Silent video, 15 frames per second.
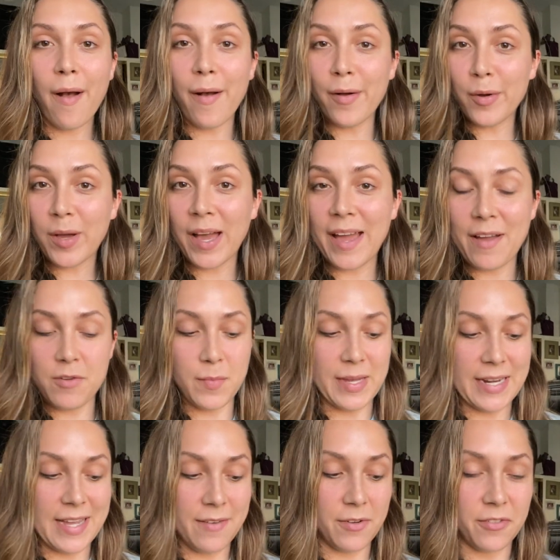Okay,
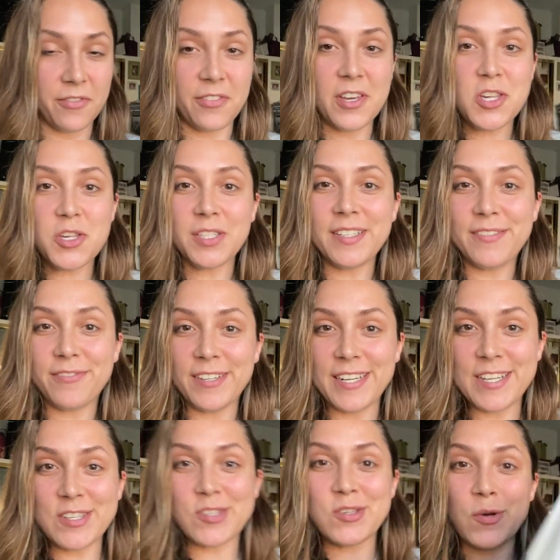everybody, I've officially
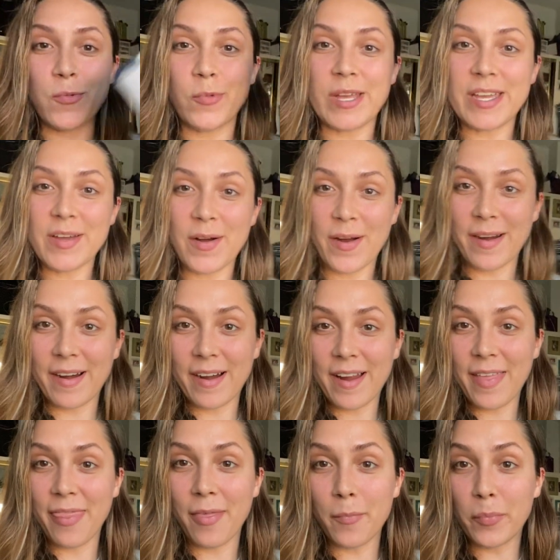finished. We are
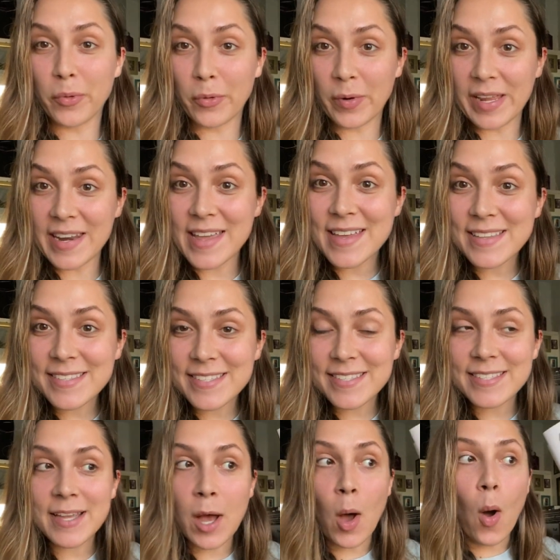The
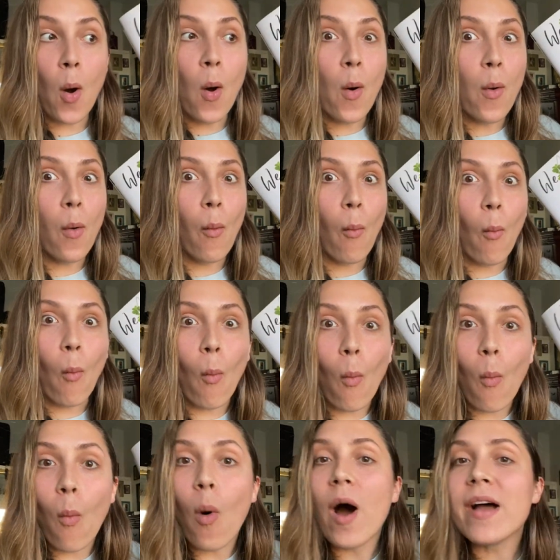Brennans.
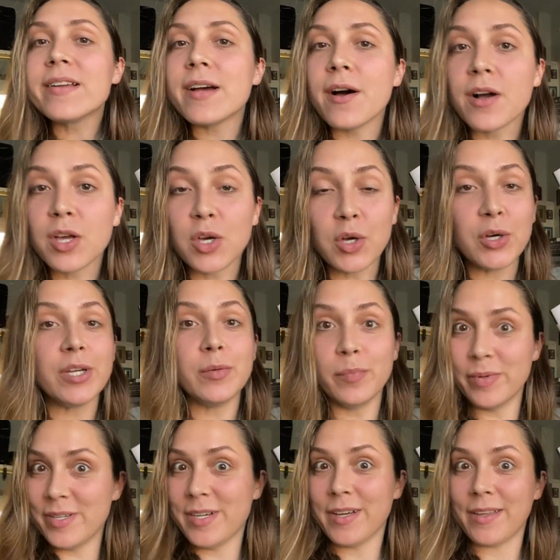What a good
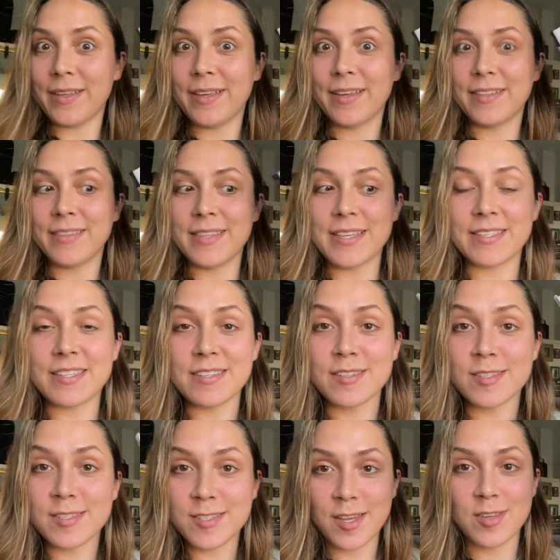book. This is
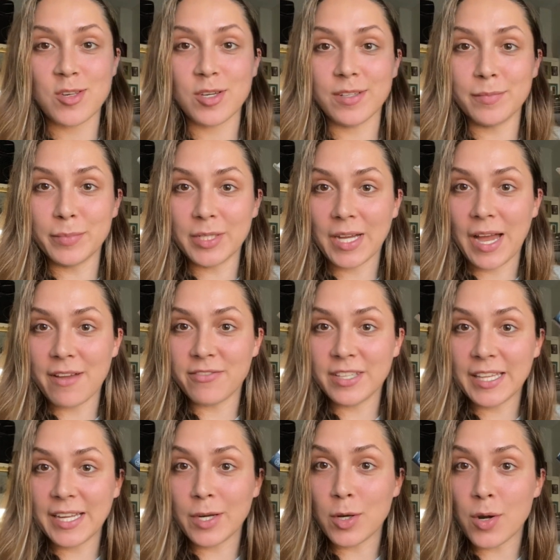such a good book. I
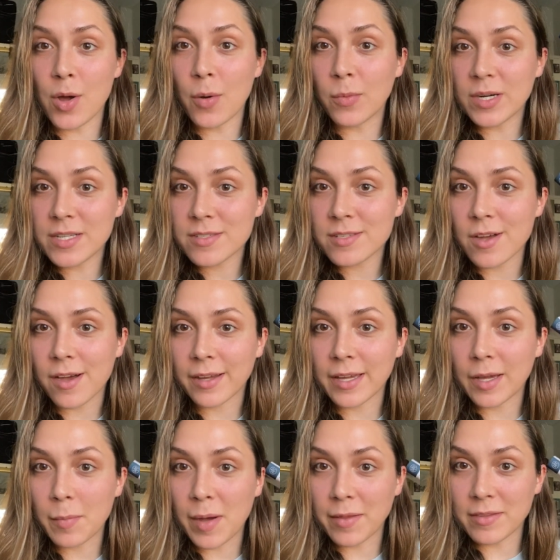feel like no one is
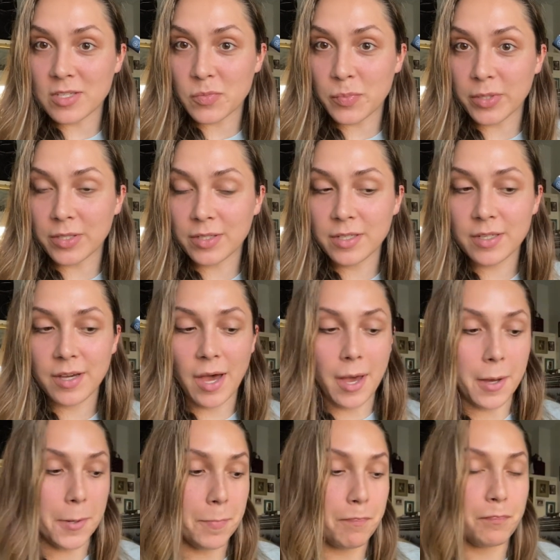talking about this book.
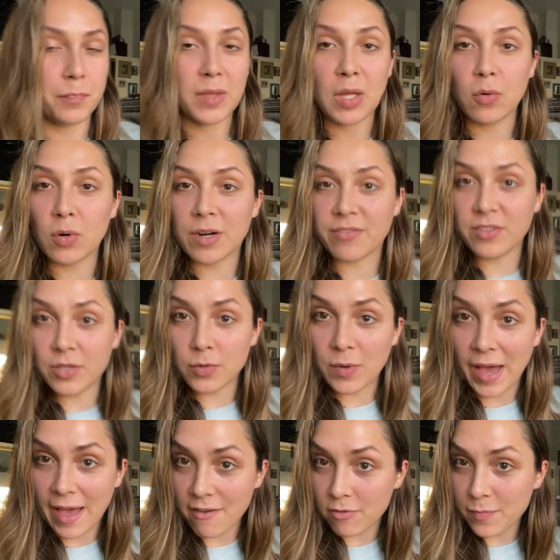Or if you
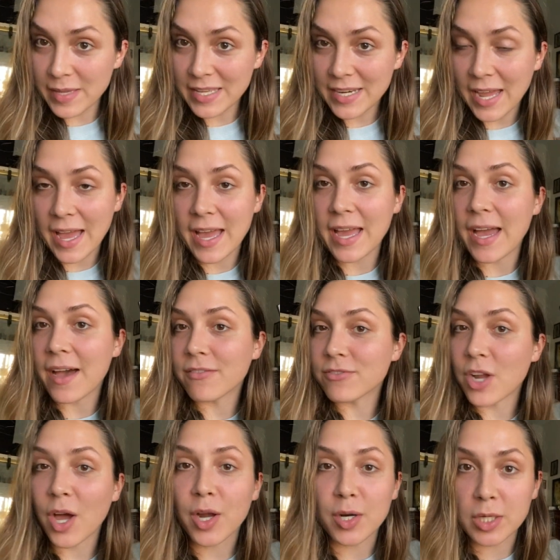have been, I have
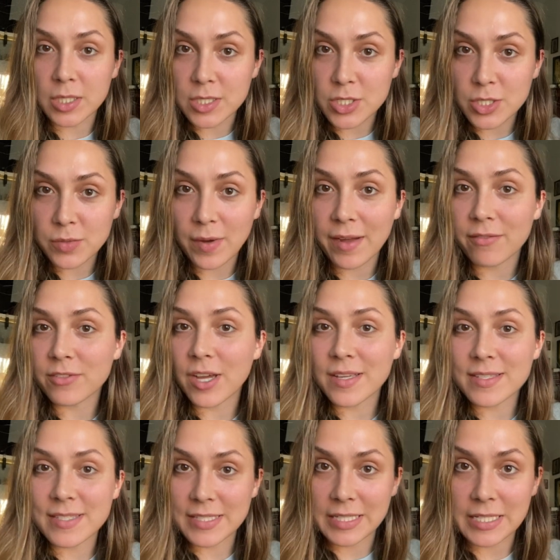not heard you. I have
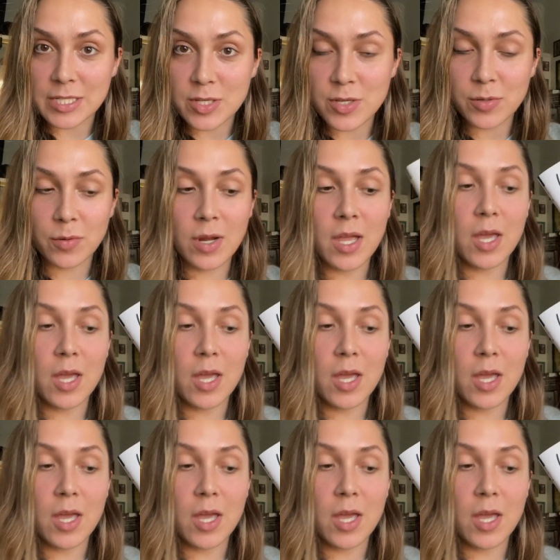not seen you.